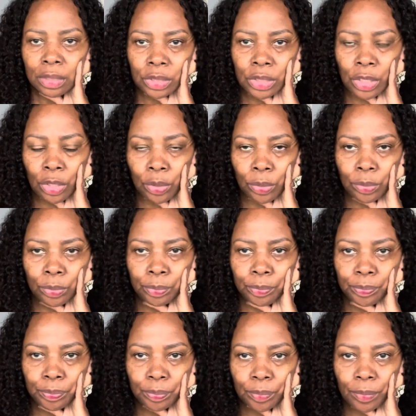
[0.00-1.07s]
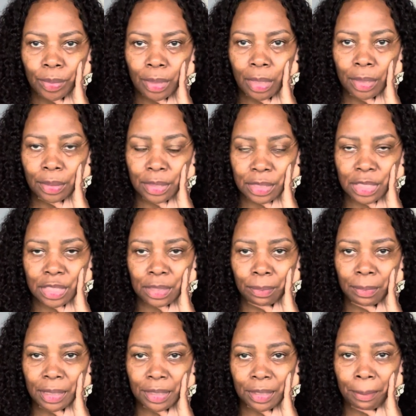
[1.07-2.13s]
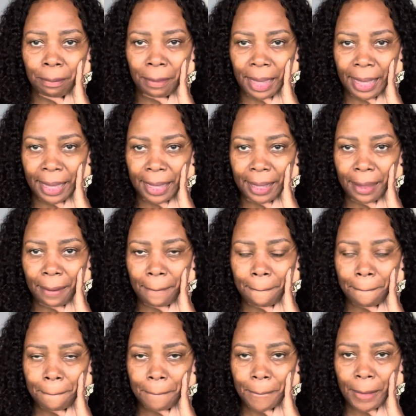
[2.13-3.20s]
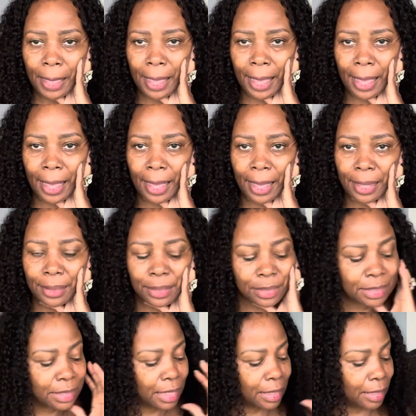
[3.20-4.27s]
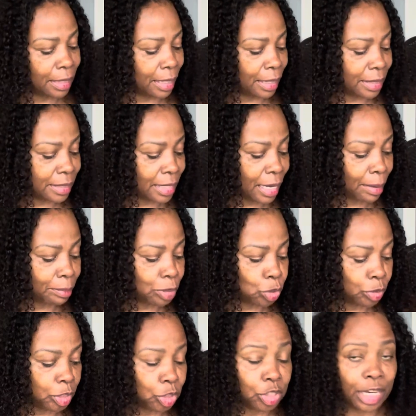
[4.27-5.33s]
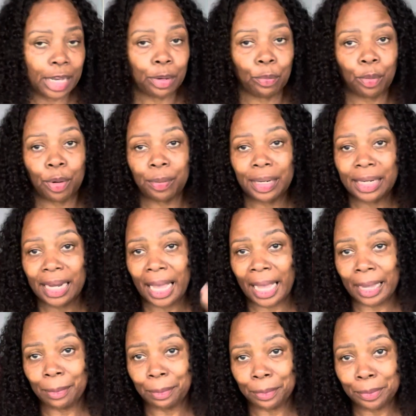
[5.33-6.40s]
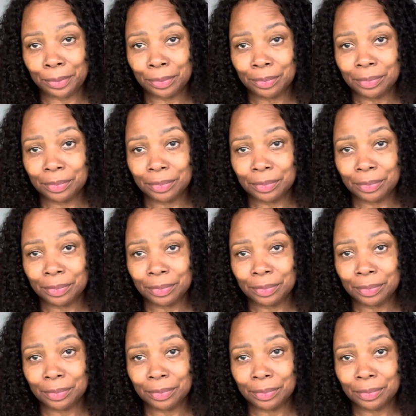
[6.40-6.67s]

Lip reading: So this is the month of May, and it said anytime between January and April.